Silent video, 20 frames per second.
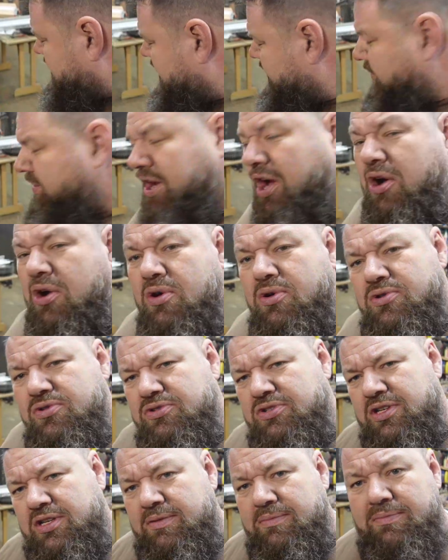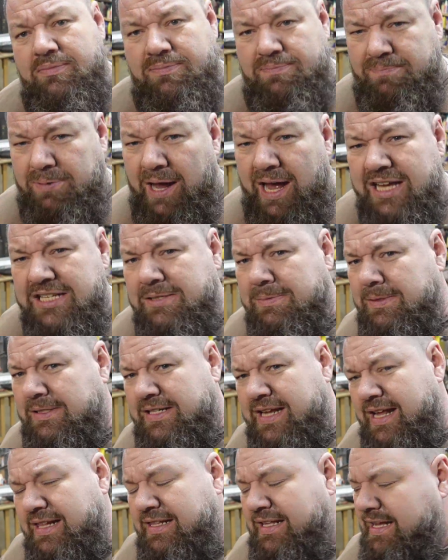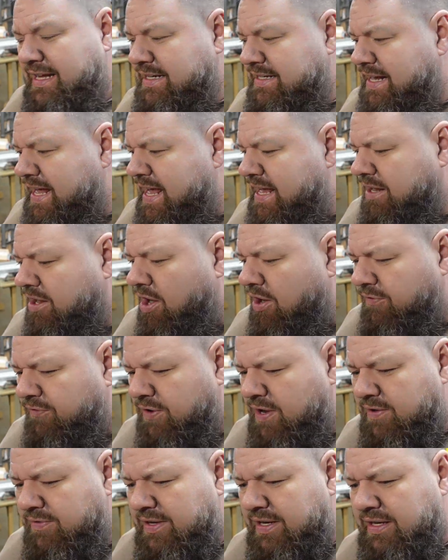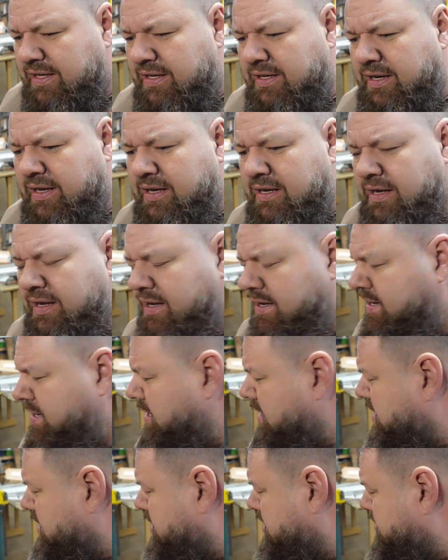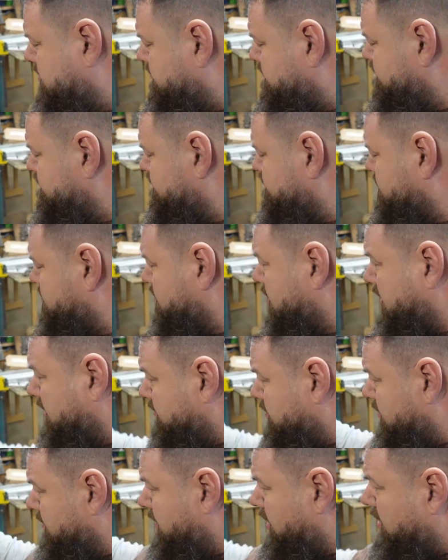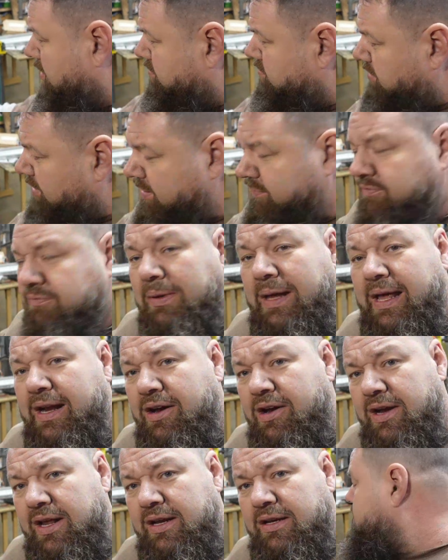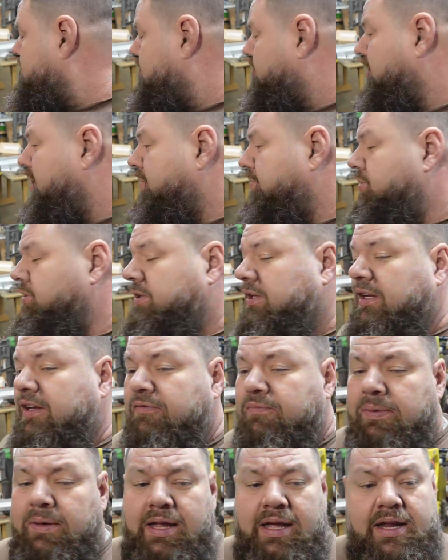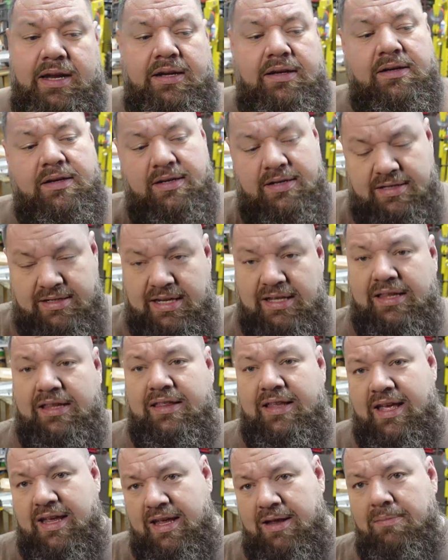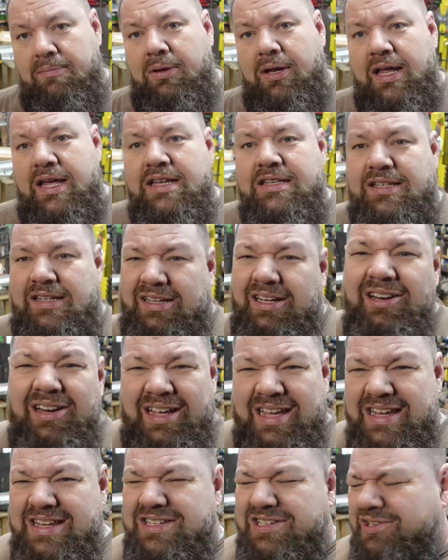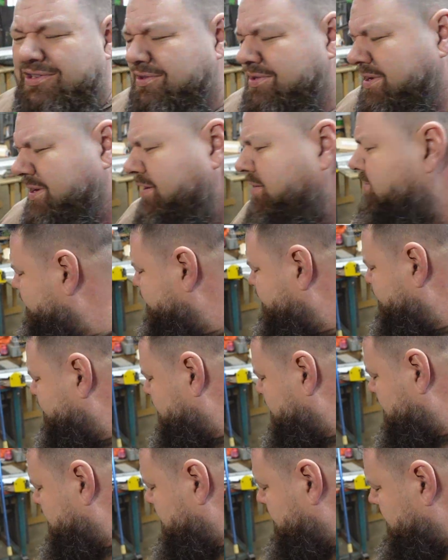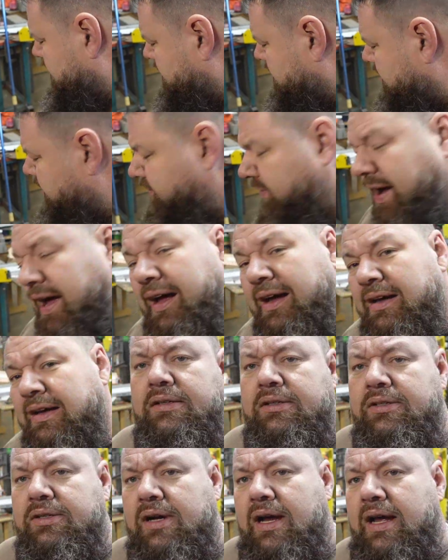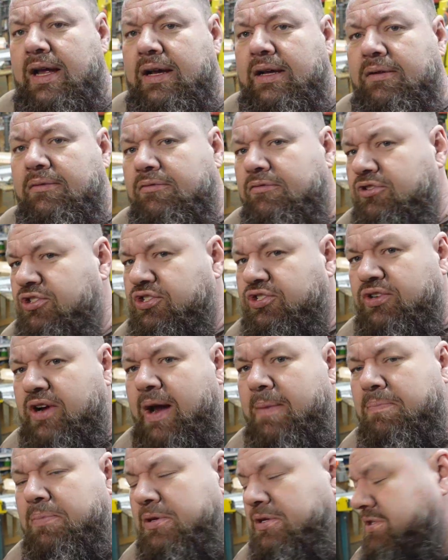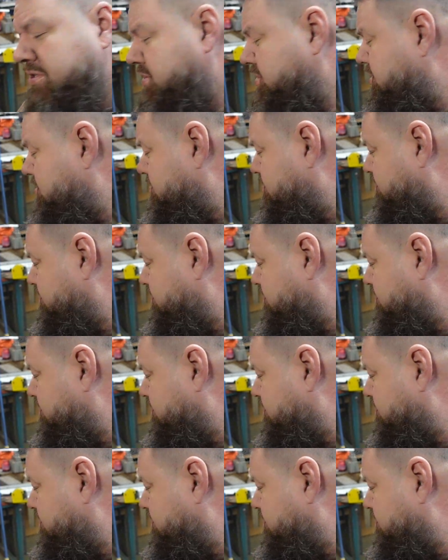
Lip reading: every hose and possibly take the intake off of it, so I can put my lift plate on it. That way I can put the lift plate, set the thing in place a little easier than, you know, if I try and strap this